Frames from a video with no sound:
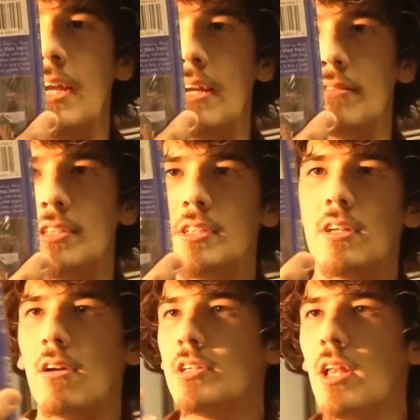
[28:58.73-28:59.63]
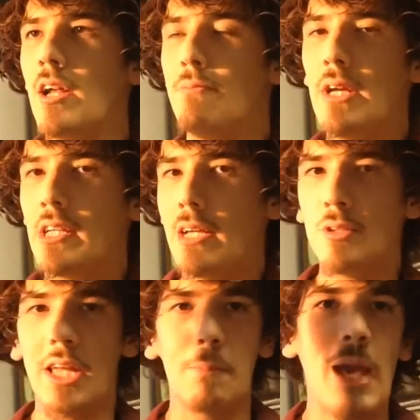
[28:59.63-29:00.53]
Now, it stars a lot of big
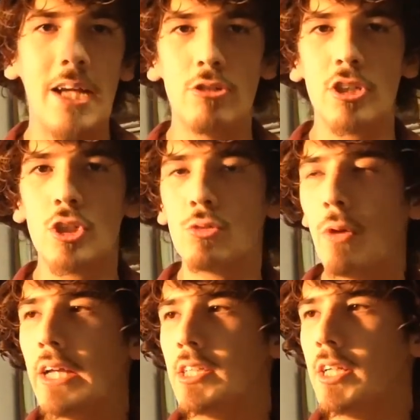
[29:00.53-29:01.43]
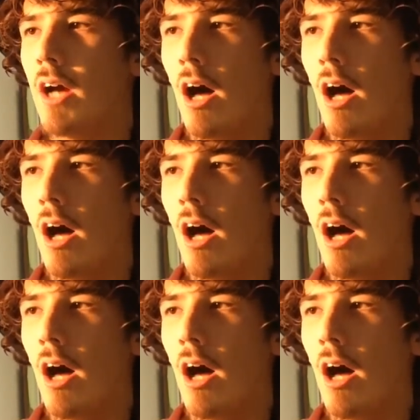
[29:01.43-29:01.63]
names like Patrick Swayze,